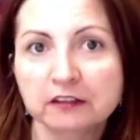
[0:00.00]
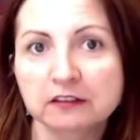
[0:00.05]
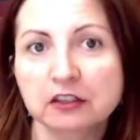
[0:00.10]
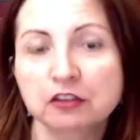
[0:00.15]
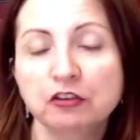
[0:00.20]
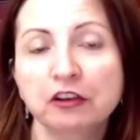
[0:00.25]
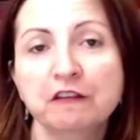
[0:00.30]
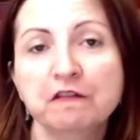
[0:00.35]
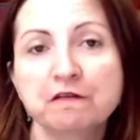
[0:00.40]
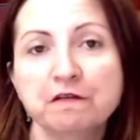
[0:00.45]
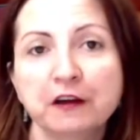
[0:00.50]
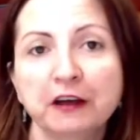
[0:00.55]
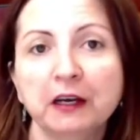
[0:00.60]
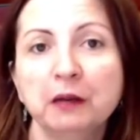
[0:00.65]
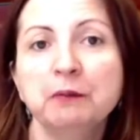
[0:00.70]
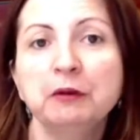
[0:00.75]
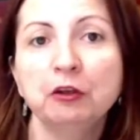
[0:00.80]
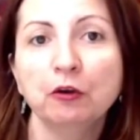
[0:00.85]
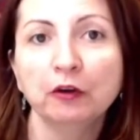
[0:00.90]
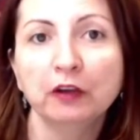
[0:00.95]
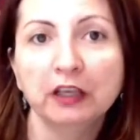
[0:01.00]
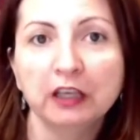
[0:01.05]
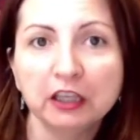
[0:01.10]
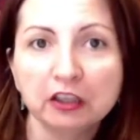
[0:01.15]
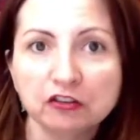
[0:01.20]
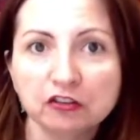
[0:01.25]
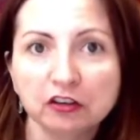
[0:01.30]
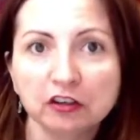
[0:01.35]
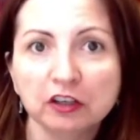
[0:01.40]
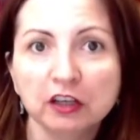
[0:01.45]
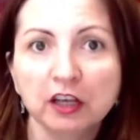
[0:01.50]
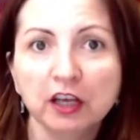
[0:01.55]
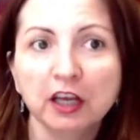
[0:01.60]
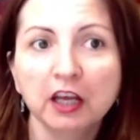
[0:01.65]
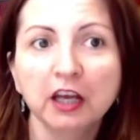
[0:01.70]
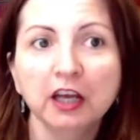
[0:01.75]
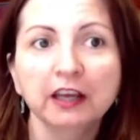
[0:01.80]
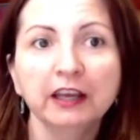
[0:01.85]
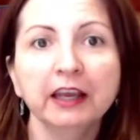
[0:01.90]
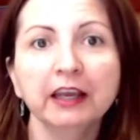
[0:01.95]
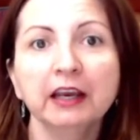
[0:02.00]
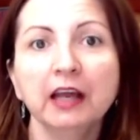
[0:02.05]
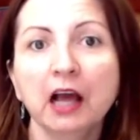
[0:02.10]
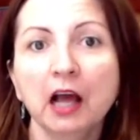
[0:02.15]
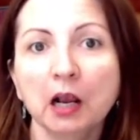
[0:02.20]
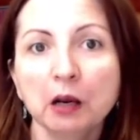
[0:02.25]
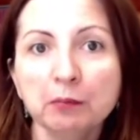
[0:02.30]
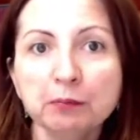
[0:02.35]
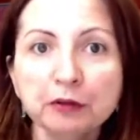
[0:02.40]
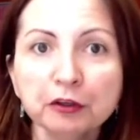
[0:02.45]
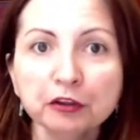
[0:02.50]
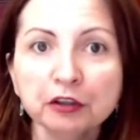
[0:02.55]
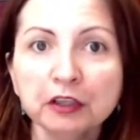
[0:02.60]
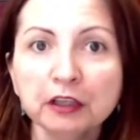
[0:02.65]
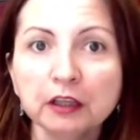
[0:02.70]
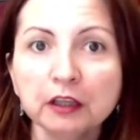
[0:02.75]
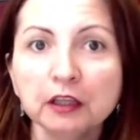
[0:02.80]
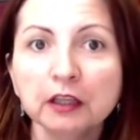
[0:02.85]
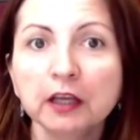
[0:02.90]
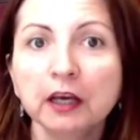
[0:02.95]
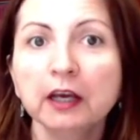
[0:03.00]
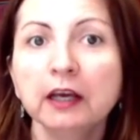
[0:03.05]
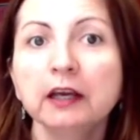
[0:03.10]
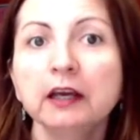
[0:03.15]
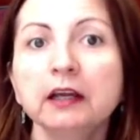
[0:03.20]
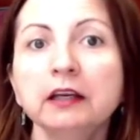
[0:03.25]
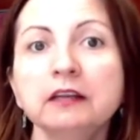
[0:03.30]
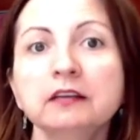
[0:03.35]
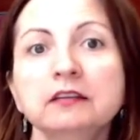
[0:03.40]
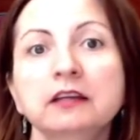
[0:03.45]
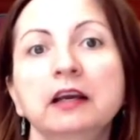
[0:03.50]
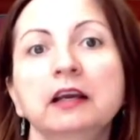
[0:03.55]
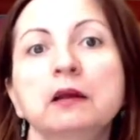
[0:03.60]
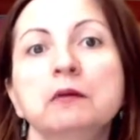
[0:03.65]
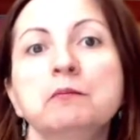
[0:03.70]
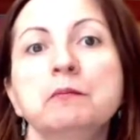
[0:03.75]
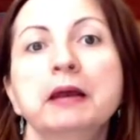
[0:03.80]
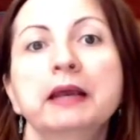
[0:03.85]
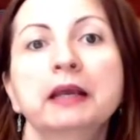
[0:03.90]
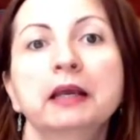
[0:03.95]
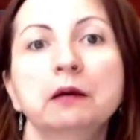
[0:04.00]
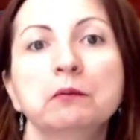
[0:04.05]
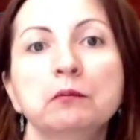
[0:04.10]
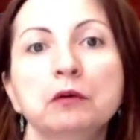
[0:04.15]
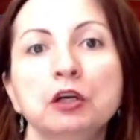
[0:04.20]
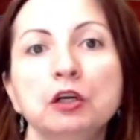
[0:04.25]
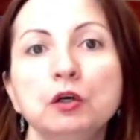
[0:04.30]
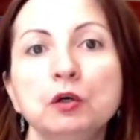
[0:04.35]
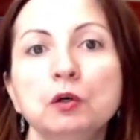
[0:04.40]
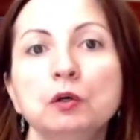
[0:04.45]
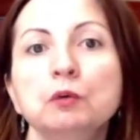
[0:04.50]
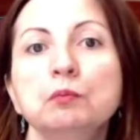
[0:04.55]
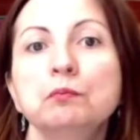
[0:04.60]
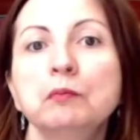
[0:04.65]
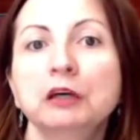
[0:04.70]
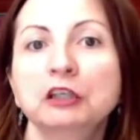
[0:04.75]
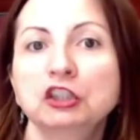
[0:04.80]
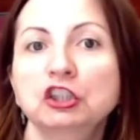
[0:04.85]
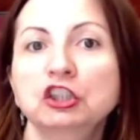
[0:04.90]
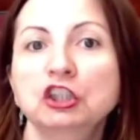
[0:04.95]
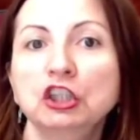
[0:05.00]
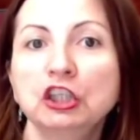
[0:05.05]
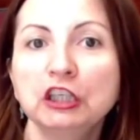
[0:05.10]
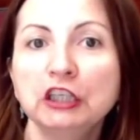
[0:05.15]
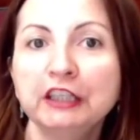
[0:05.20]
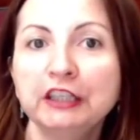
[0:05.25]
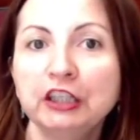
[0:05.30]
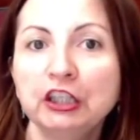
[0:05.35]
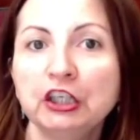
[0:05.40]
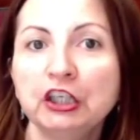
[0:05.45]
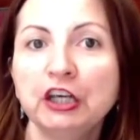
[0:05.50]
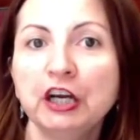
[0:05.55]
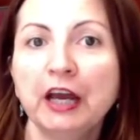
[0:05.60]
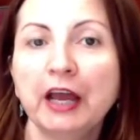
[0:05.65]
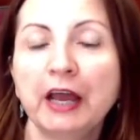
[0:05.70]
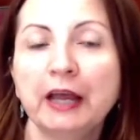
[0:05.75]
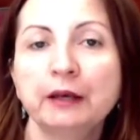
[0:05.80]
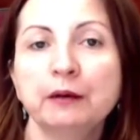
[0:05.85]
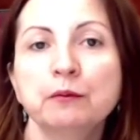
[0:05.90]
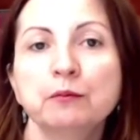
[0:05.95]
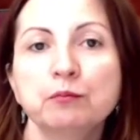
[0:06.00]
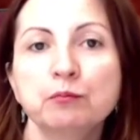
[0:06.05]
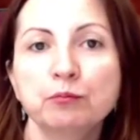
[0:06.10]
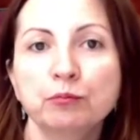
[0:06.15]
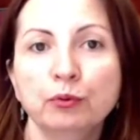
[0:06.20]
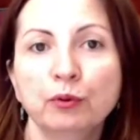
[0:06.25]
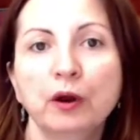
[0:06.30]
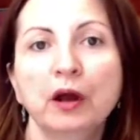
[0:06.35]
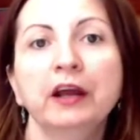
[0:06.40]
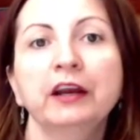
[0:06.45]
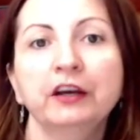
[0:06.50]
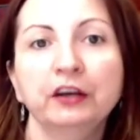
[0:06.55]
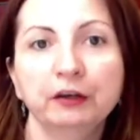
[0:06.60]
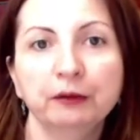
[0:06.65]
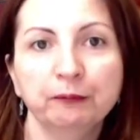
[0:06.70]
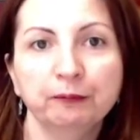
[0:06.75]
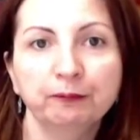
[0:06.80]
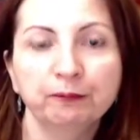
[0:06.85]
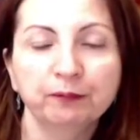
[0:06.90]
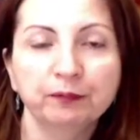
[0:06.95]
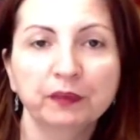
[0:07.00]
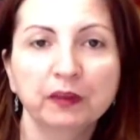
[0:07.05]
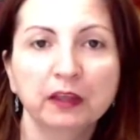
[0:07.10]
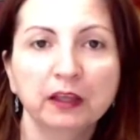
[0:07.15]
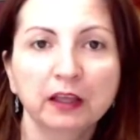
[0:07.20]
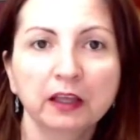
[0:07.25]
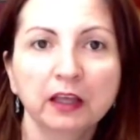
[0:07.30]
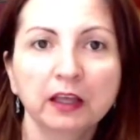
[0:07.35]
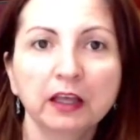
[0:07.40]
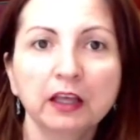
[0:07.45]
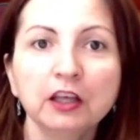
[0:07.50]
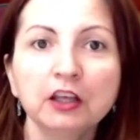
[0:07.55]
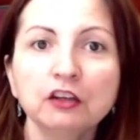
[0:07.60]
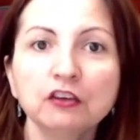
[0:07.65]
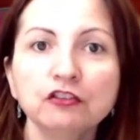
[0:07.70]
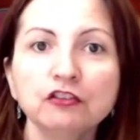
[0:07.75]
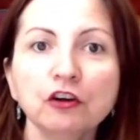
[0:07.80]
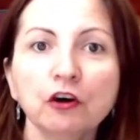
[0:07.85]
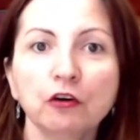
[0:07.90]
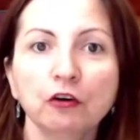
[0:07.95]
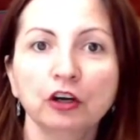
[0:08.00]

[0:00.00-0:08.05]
that you can find them in your kitchen can help your teeth, and it's going to make them look much cleaner and brighter. So